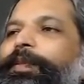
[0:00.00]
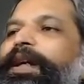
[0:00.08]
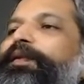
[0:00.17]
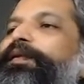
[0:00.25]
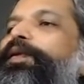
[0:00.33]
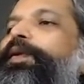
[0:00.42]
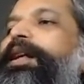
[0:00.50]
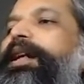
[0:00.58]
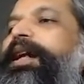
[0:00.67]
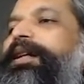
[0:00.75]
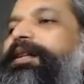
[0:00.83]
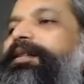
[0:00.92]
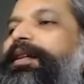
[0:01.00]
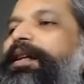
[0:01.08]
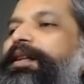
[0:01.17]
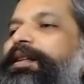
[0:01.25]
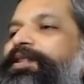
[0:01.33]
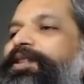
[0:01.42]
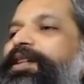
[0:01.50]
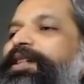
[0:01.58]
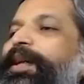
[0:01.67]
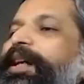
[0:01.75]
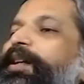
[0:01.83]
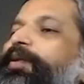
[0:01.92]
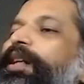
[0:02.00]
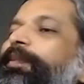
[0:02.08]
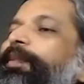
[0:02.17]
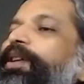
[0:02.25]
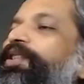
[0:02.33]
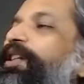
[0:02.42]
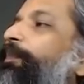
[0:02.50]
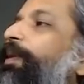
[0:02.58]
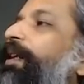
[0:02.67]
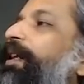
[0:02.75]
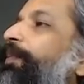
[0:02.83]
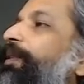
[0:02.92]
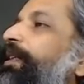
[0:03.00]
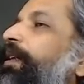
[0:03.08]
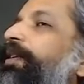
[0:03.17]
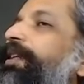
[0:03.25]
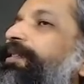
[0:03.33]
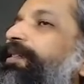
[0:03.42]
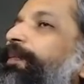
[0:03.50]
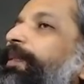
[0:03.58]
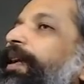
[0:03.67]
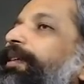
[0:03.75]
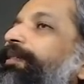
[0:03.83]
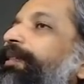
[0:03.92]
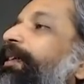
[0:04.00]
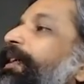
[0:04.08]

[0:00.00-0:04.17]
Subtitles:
But if you created the conditions where it could emerge rapidly without destabilizing,